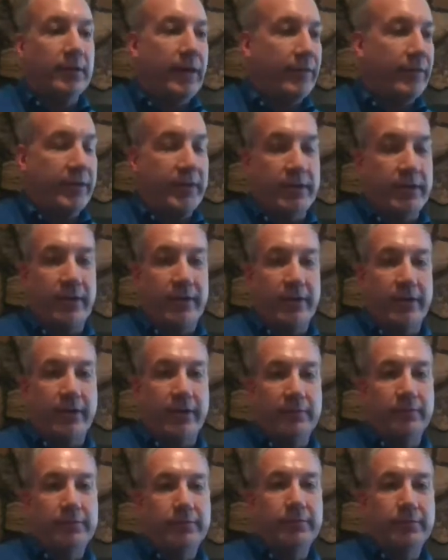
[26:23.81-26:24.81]
Obviously, the
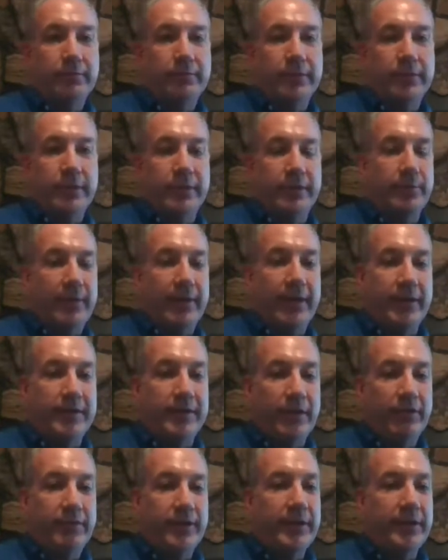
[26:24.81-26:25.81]
display
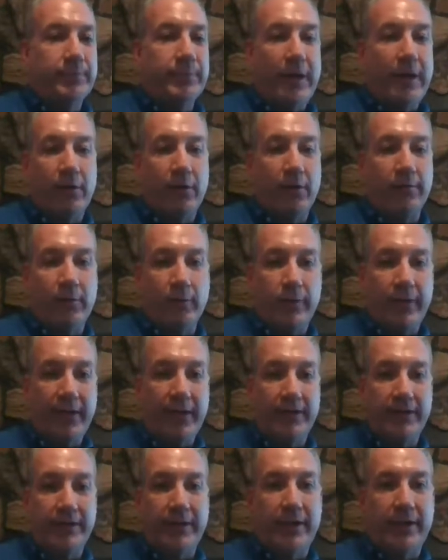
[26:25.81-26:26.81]
itself needs power, but we
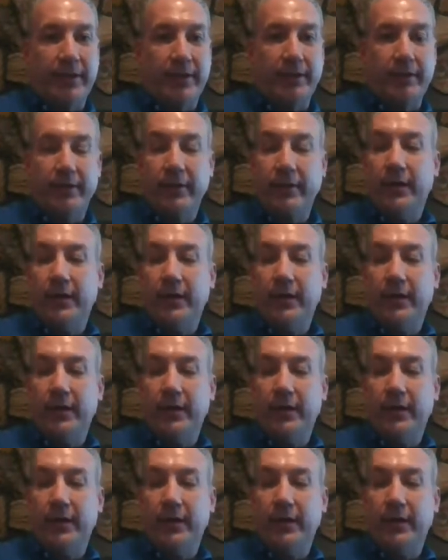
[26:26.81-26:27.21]
can send it,